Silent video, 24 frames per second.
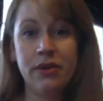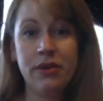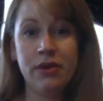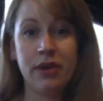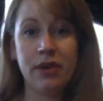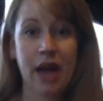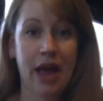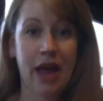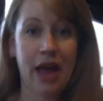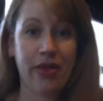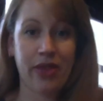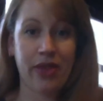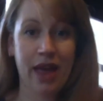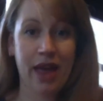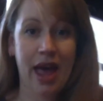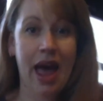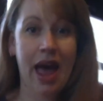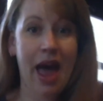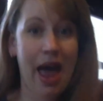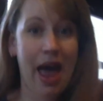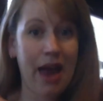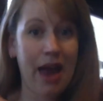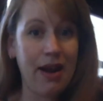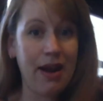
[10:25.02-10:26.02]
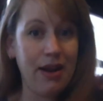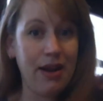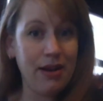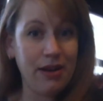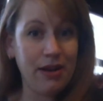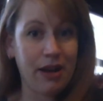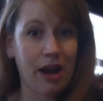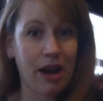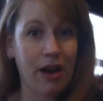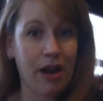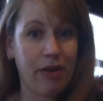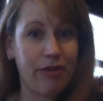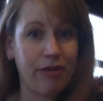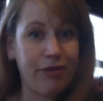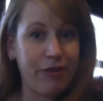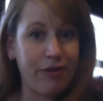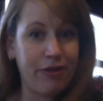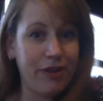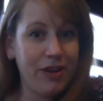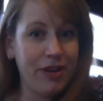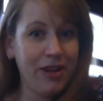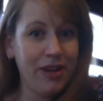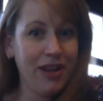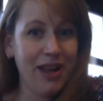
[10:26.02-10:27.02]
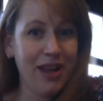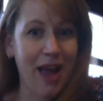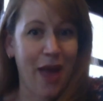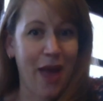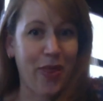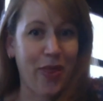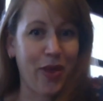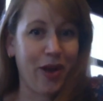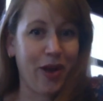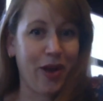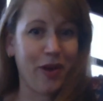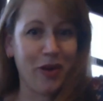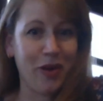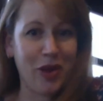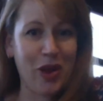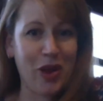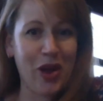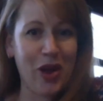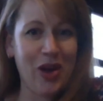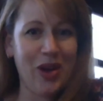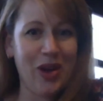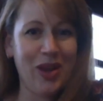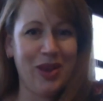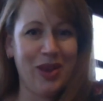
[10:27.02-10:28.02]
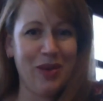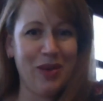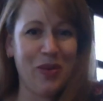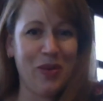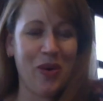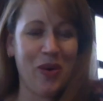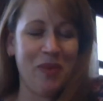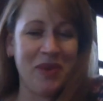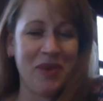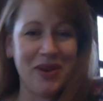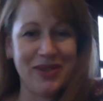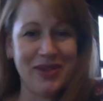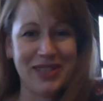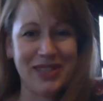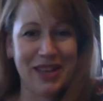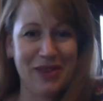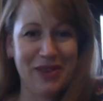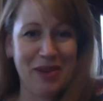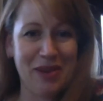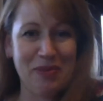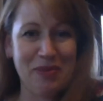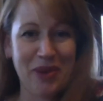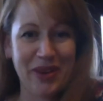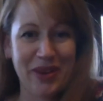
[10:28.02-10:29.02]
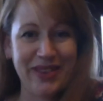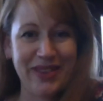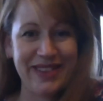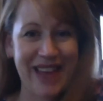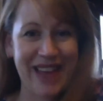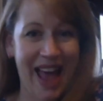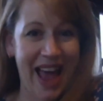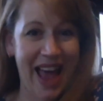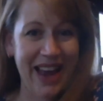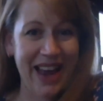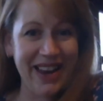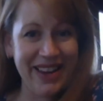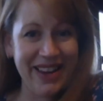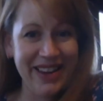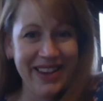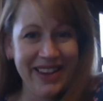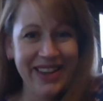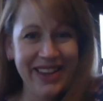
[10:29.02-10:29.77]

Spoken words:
at the head, kind of at the woman who's giving birth's head,